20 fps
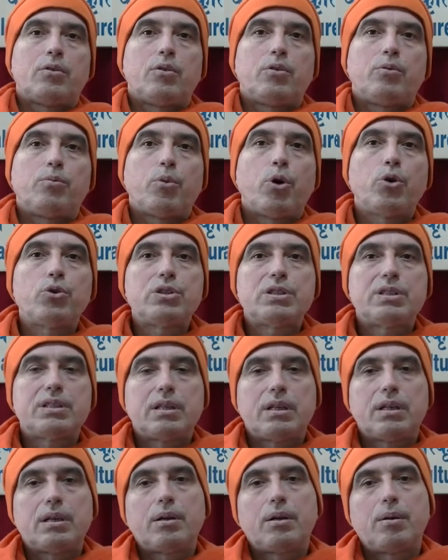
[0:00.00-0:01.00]

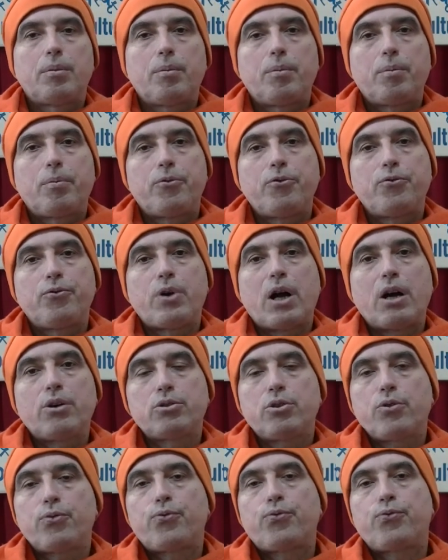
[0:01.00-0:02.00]

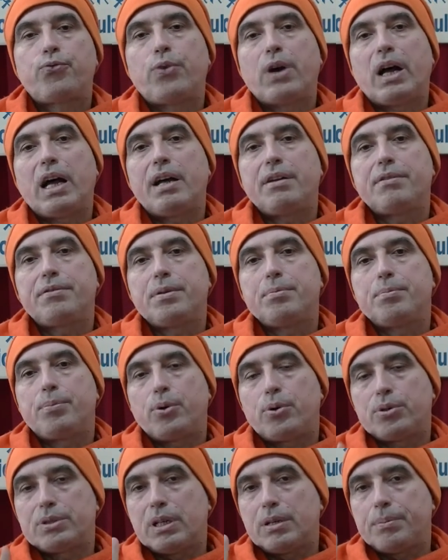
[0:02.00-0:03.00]
out of 5
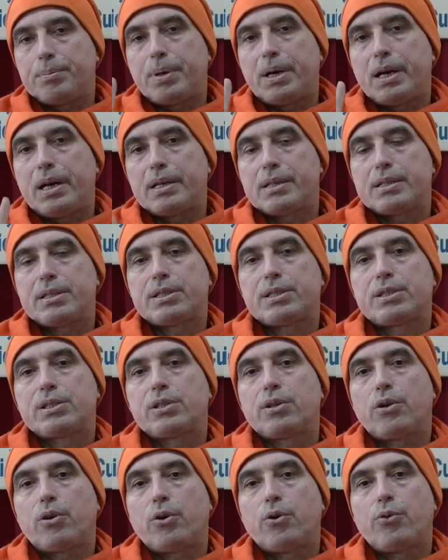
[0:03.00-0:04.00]
important
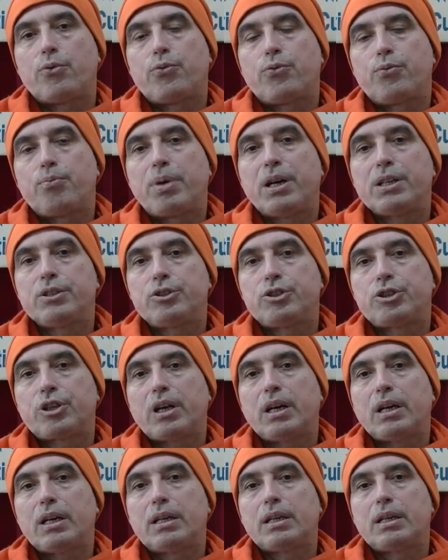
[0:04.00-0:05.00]
parts of
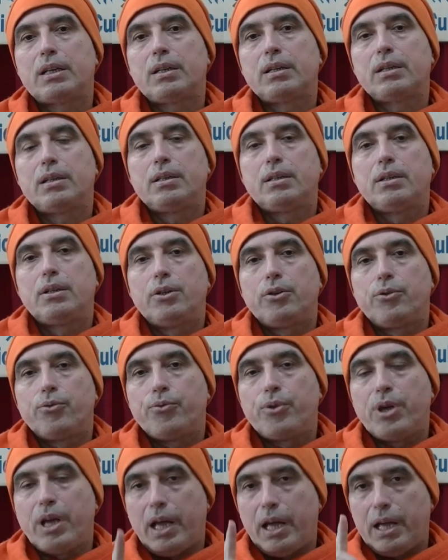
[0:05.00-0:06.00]
Panchang,
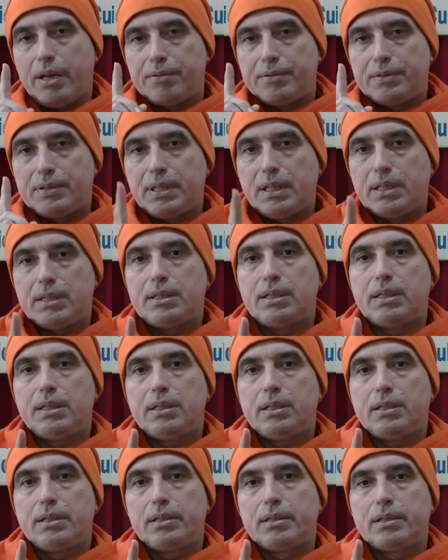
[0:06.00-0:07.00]
we have
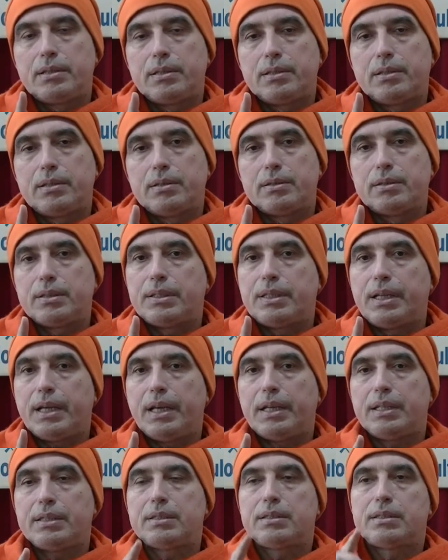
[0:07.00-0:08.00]
Tithi, the
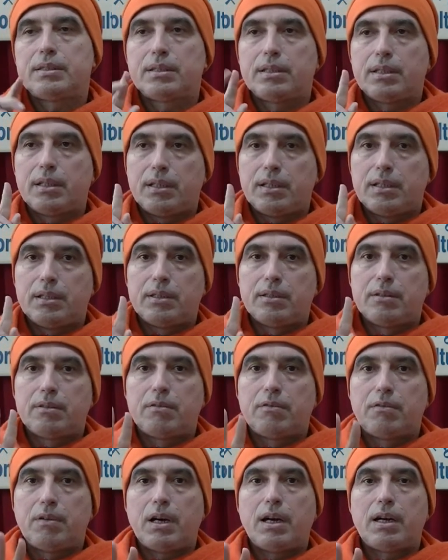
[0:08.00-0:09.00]
date,
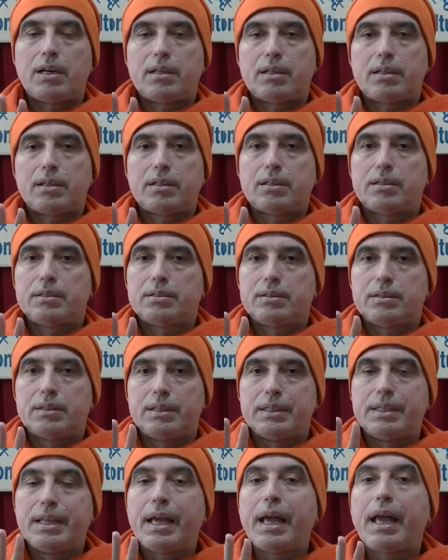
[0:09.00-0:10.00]
Var,
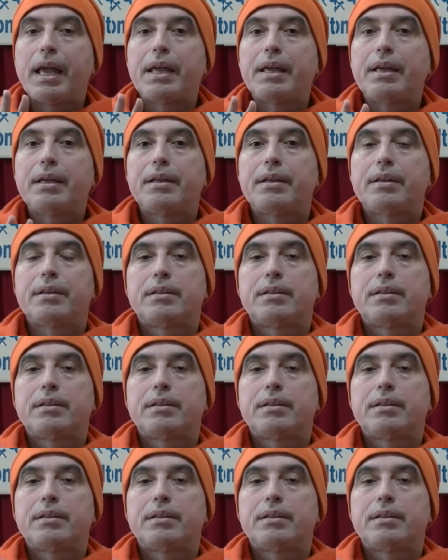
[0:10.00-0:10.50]
the day,